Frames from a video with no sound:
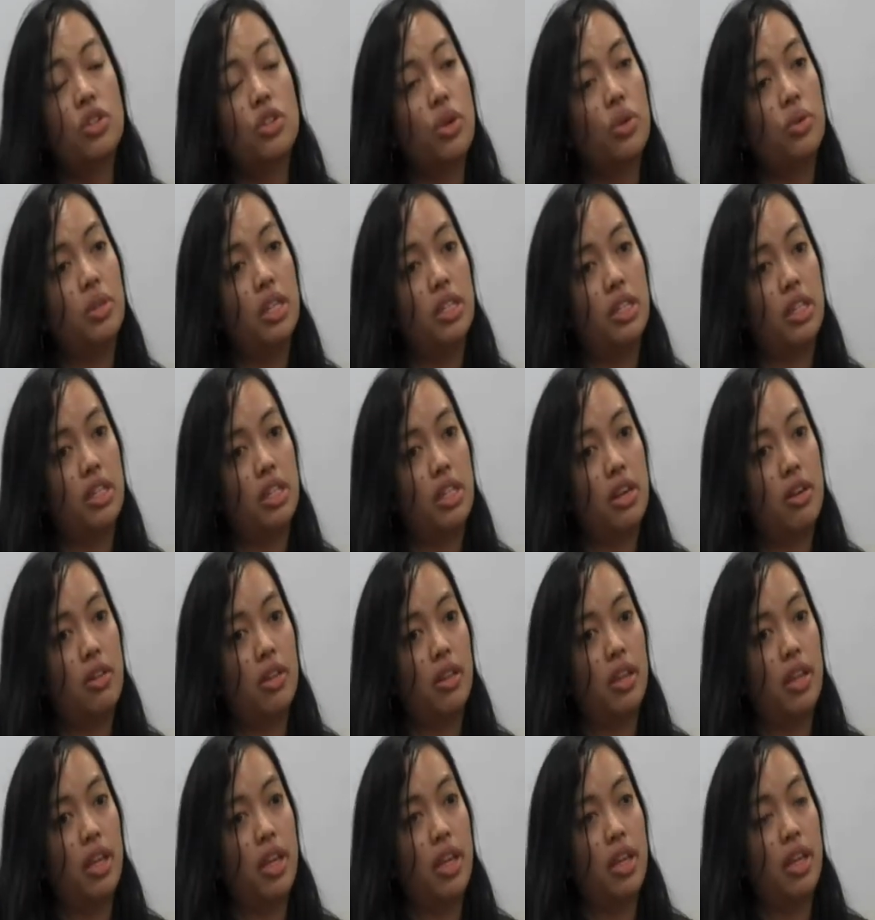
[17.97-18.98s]
don't
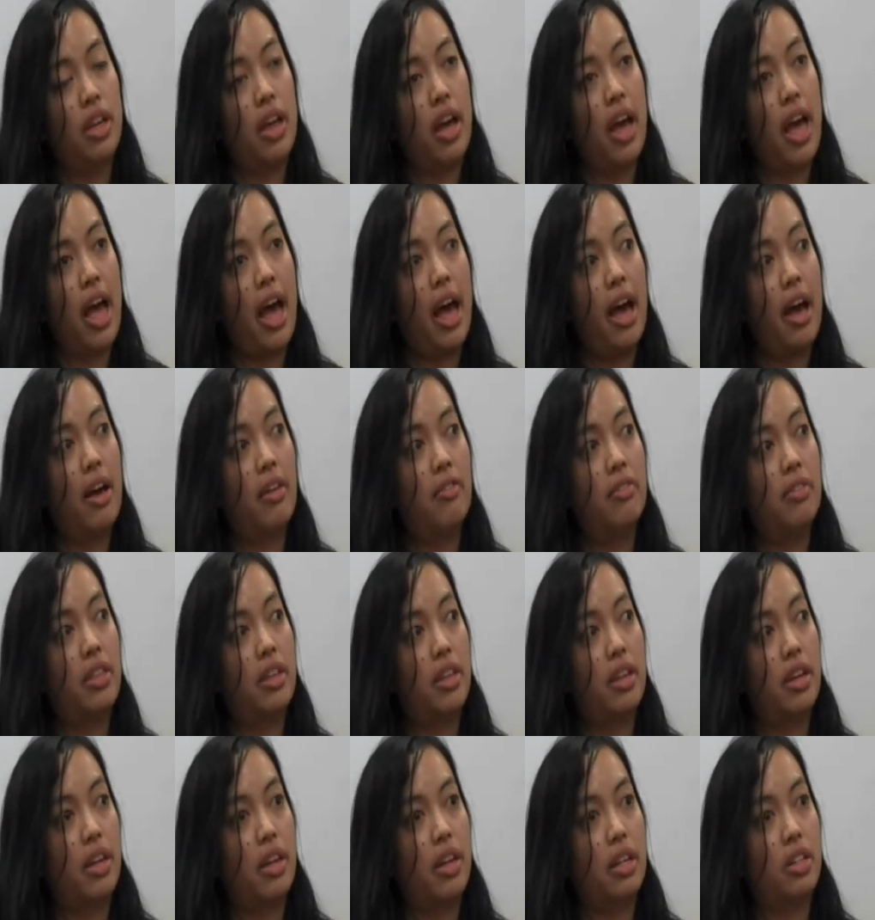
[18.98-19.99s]
necessarily have
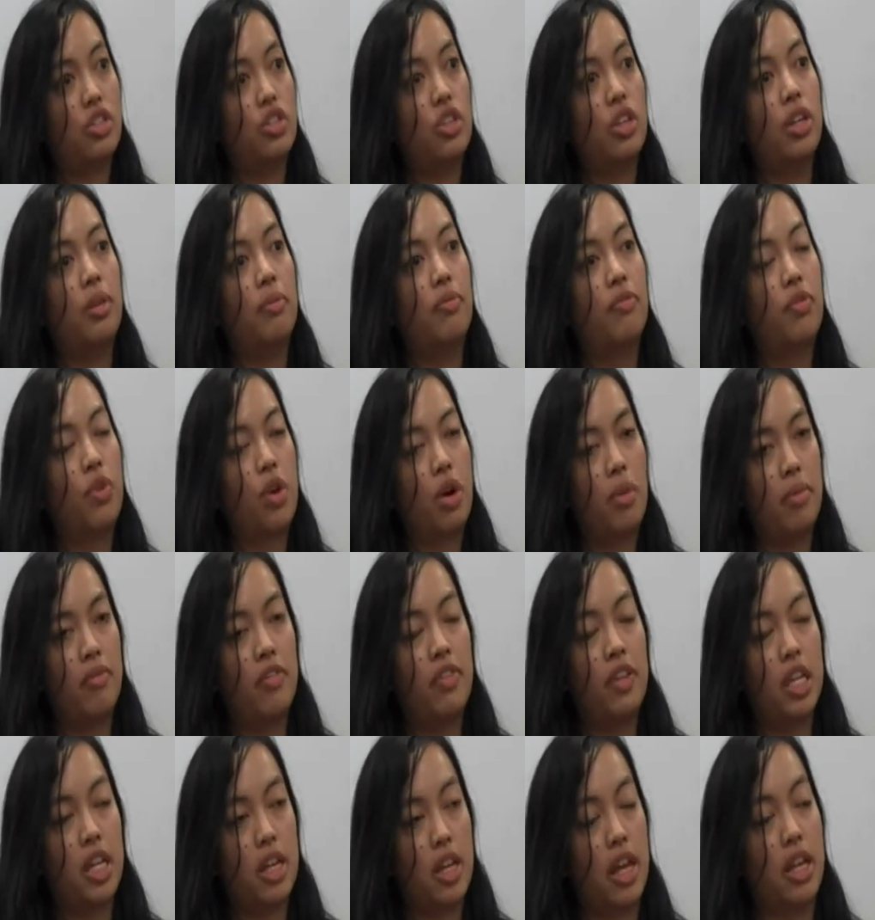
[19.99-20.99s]
the extreme form
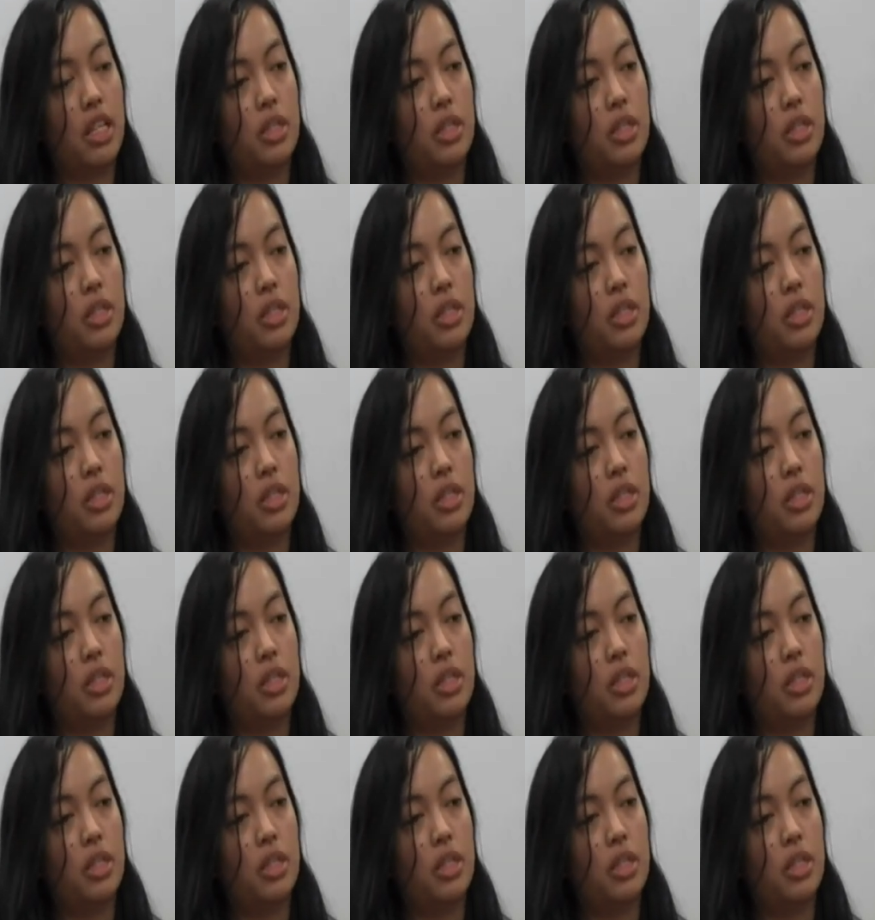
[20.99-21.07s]
of